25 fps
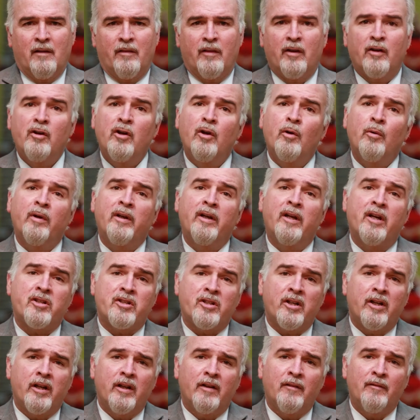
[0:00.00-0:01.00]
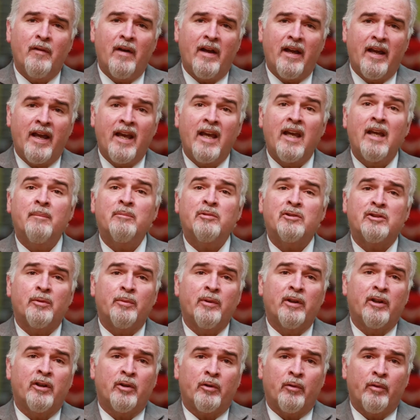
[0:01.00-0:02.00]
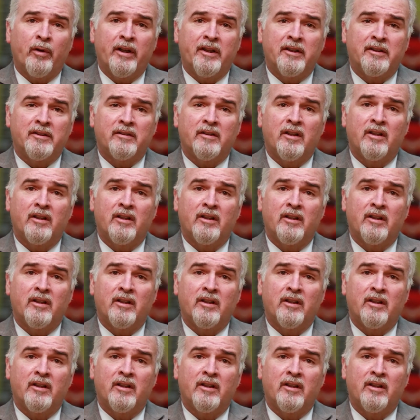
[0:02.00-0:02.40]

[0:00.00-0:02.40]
The new initiative aims to increase